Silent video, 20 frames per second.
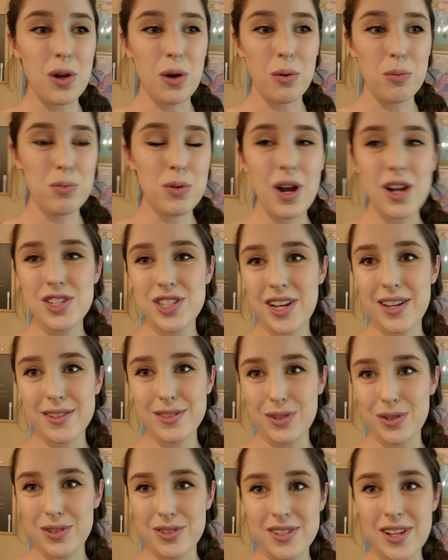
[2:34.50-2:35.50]

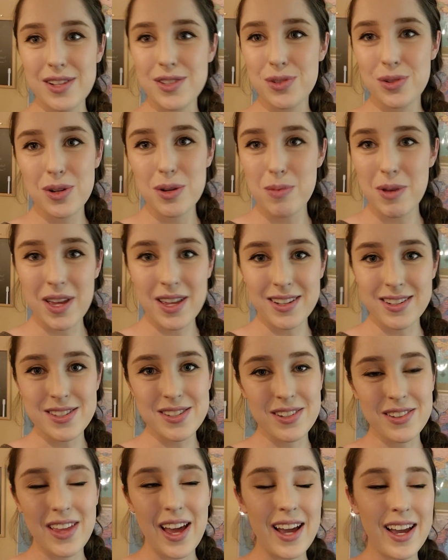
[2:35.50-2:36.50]
projects or sensory
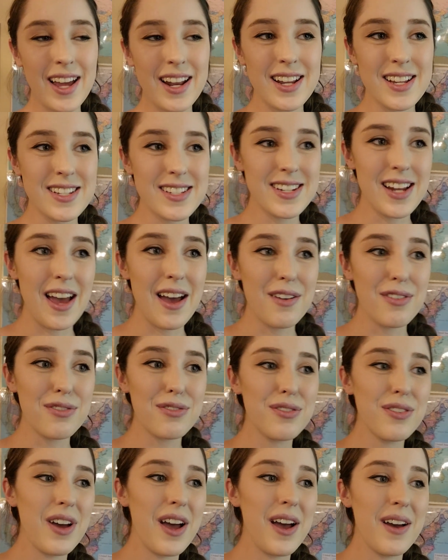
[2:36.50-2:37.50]
bins or that kind of
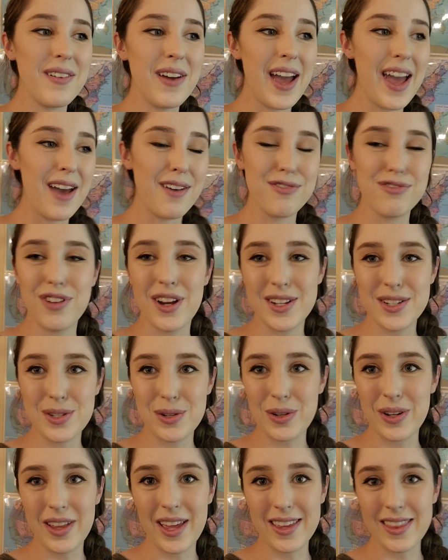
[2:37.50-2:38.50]
stuff. I have friends
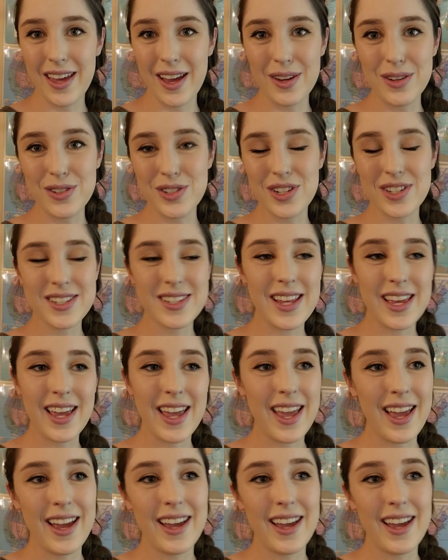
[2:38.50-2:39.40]
who are like that, who just they